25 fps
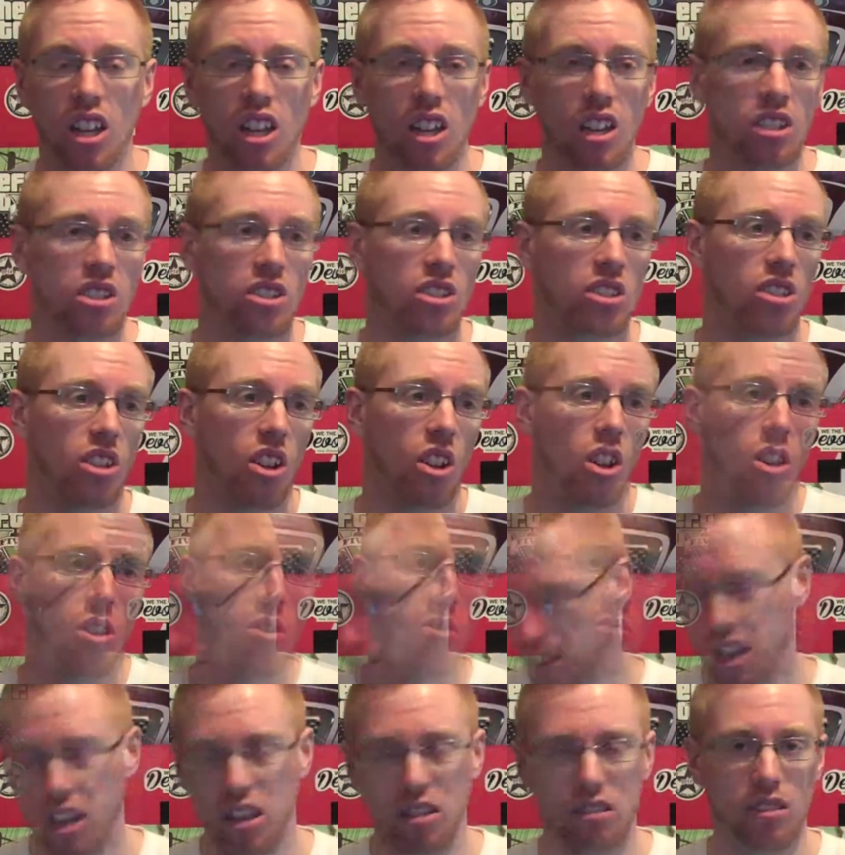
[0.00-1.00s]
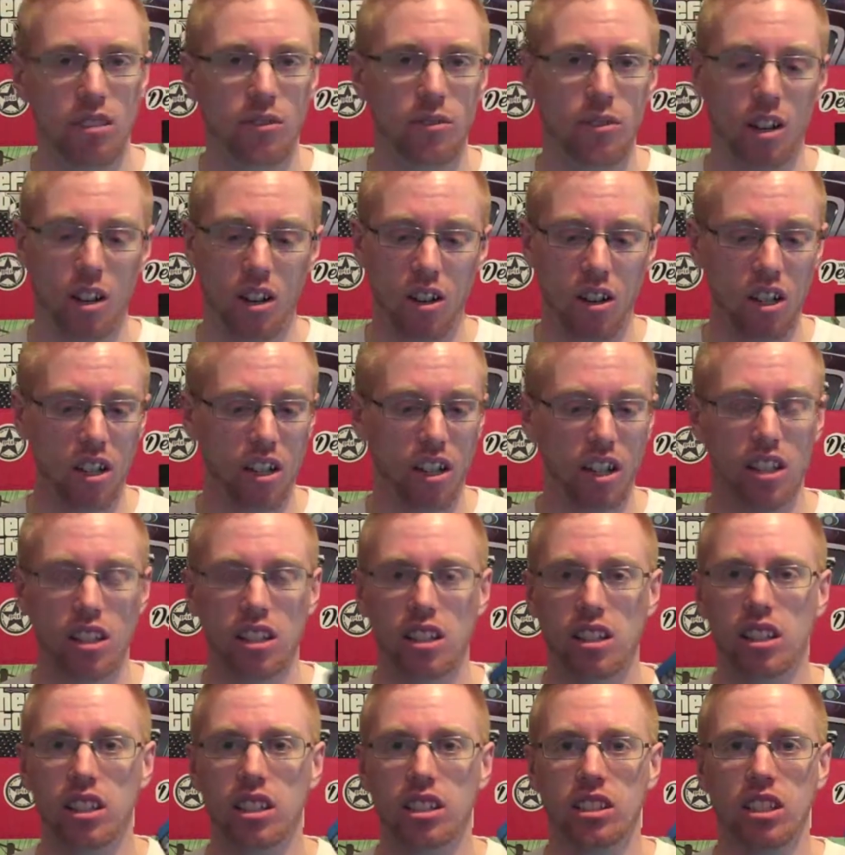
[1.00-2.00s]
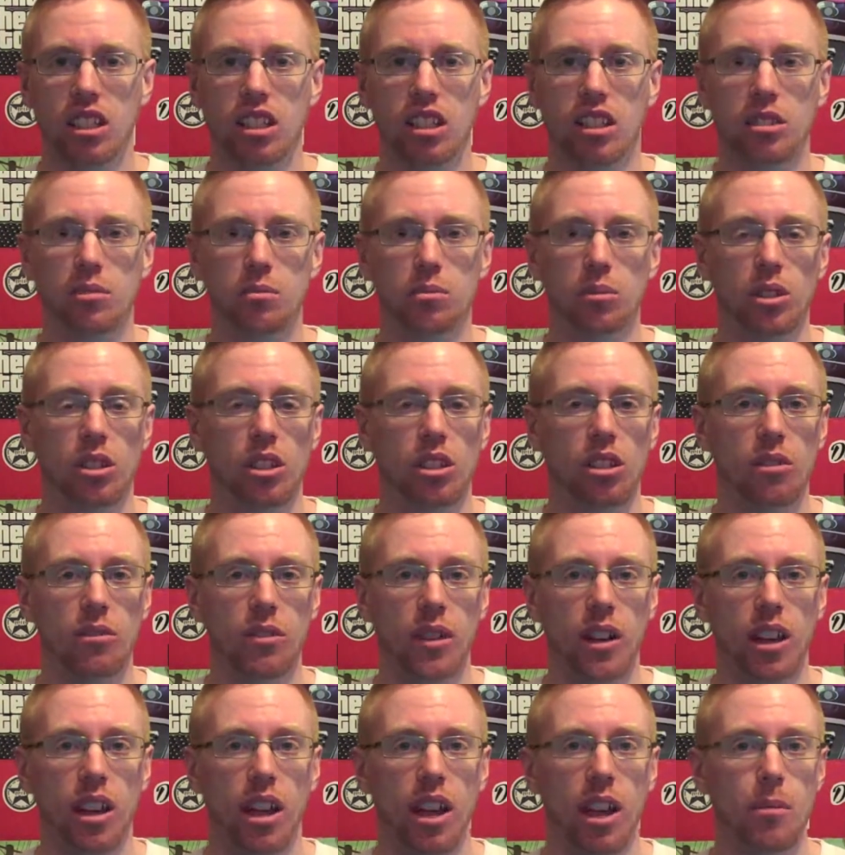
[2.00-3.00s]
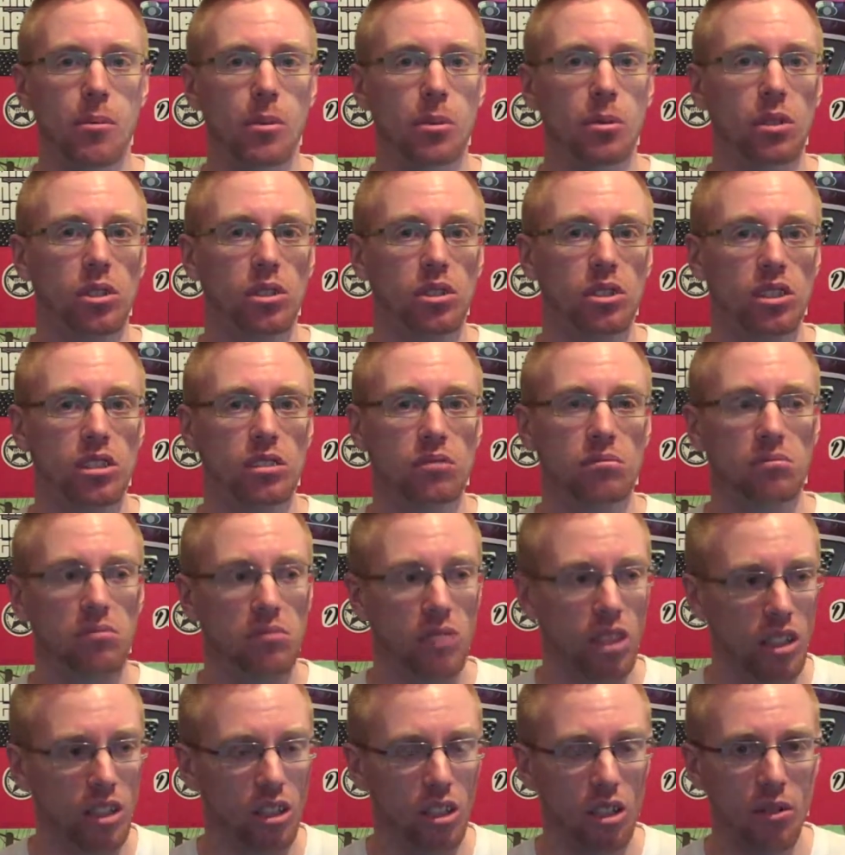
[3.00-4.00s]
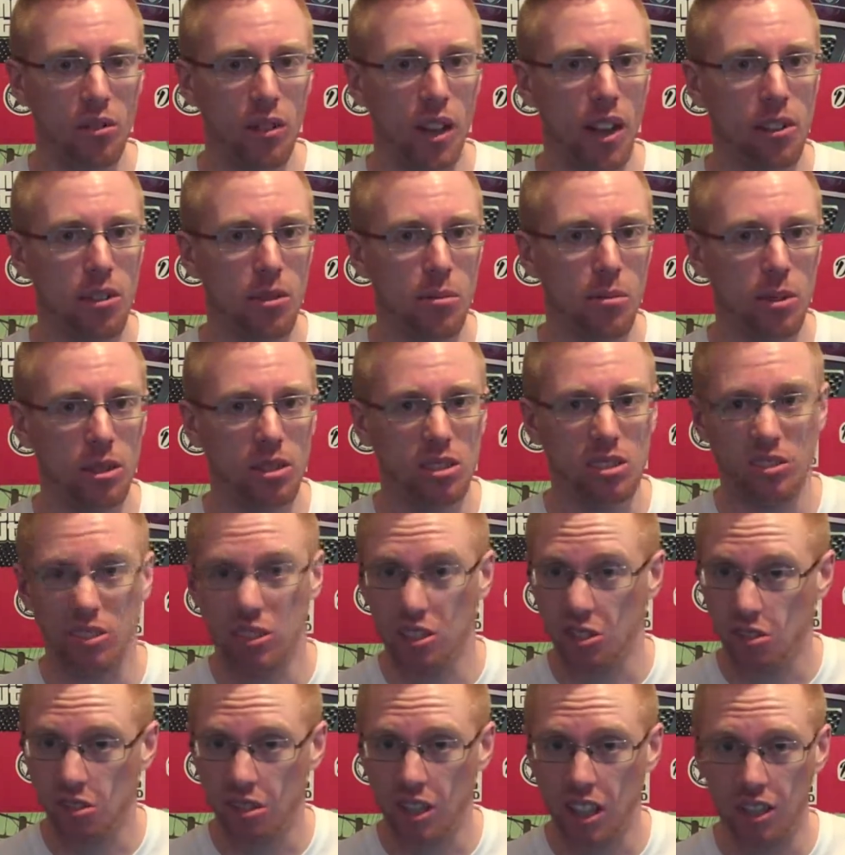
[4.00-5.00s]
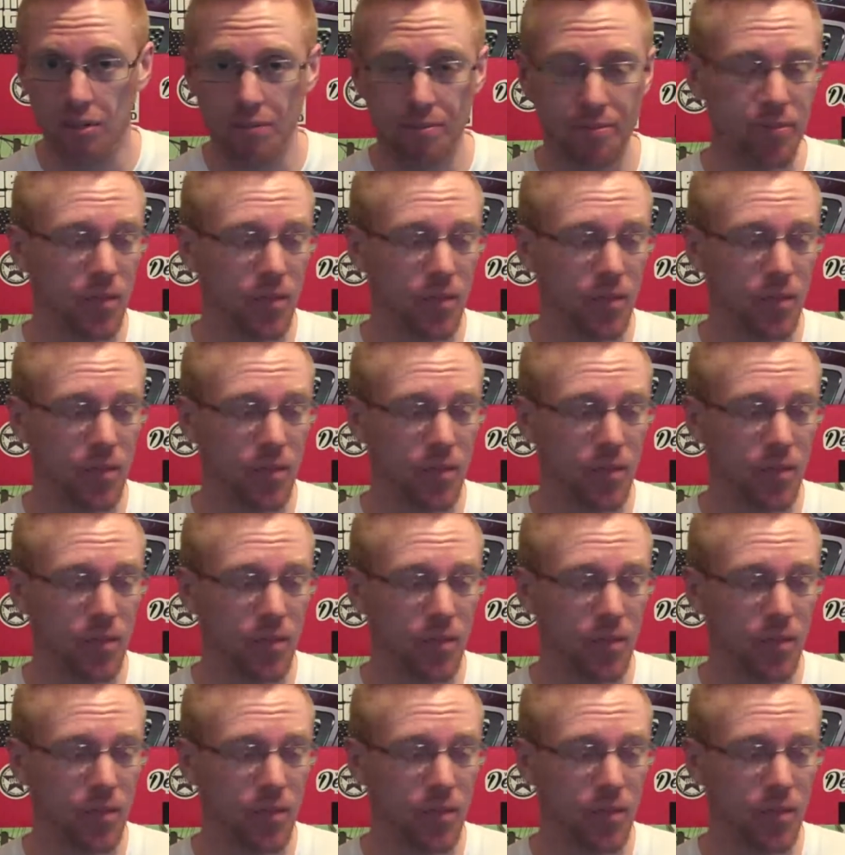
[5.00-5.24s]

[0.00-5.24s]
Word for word: So yeah, if you don't like any of these guys, but you love Emma Watson and you love Harry Potter and all that,